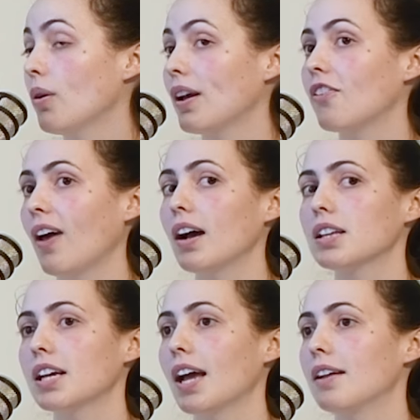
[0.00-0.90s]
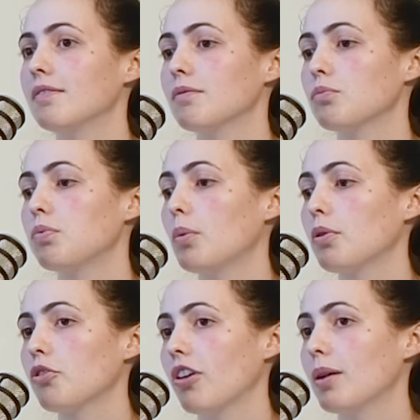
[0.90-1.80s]
exactly. And what we
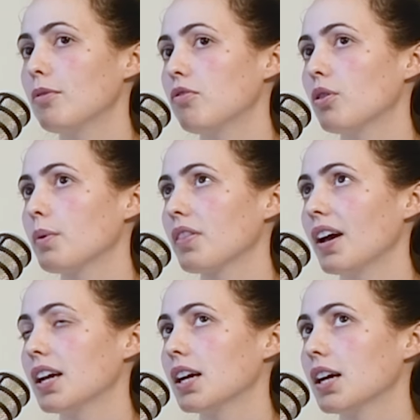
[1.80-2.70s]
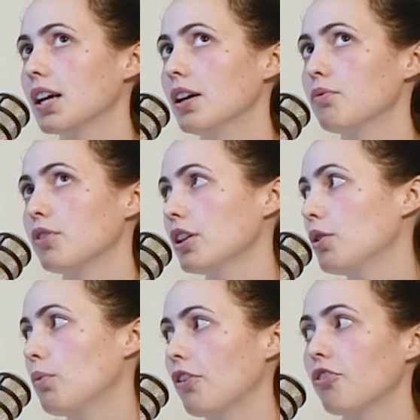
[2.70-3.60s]
were saying before with like, it really
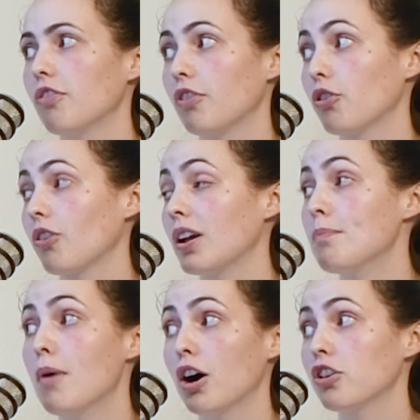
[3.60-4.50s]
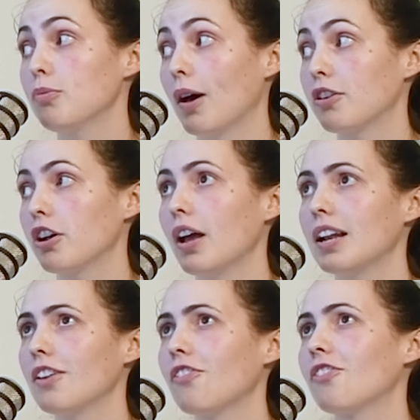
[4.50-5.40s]
was the first like mockumentary,
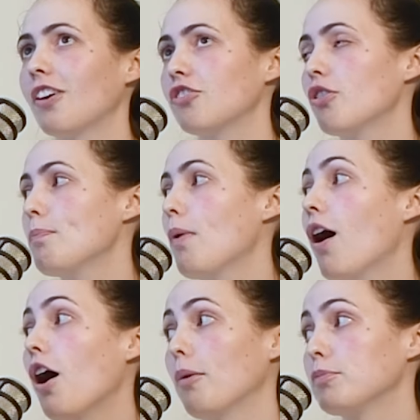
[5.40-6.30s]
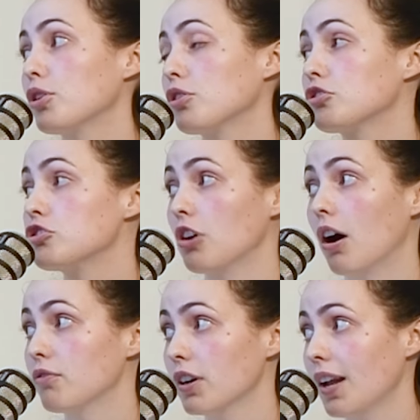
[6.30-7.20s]
and it's such a popular
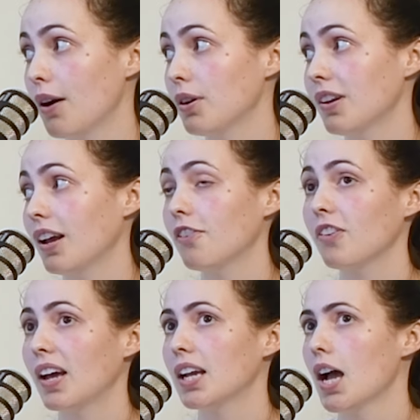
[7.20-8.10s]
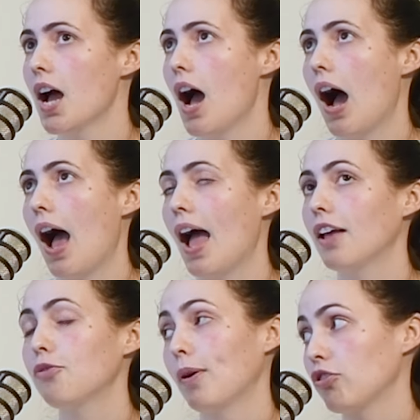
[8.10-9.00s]
genre nowadays. Mm-hmm. Like,
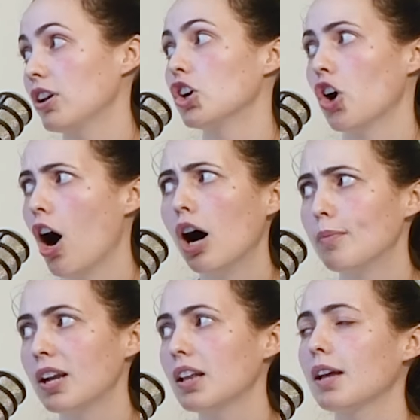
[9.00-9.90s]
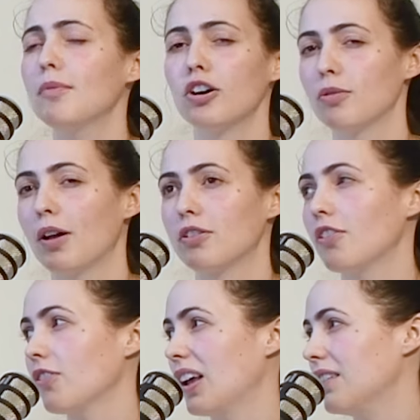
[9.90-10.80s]
especially in comedy, like
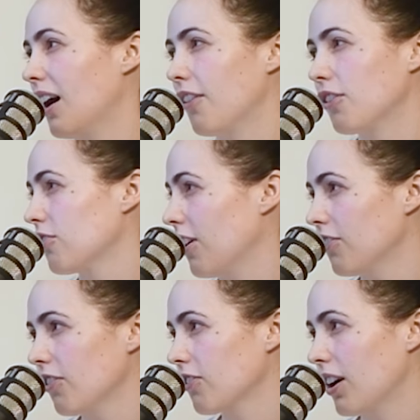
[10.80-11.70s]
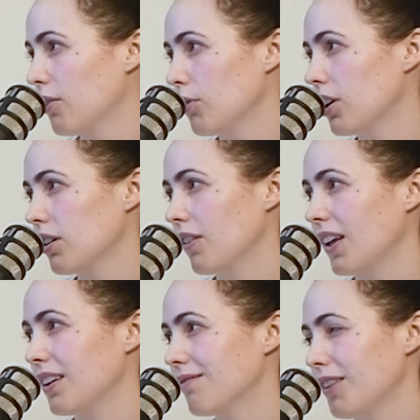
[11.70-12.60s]
mockumentaries in other senses kind of work, and
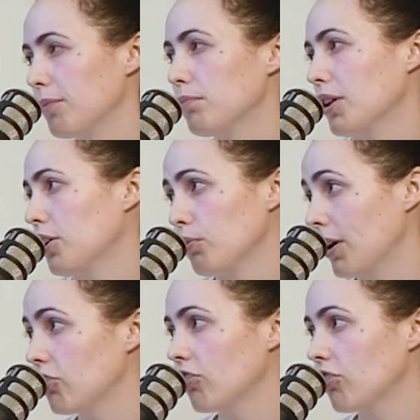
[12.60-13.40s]
like Blair Witch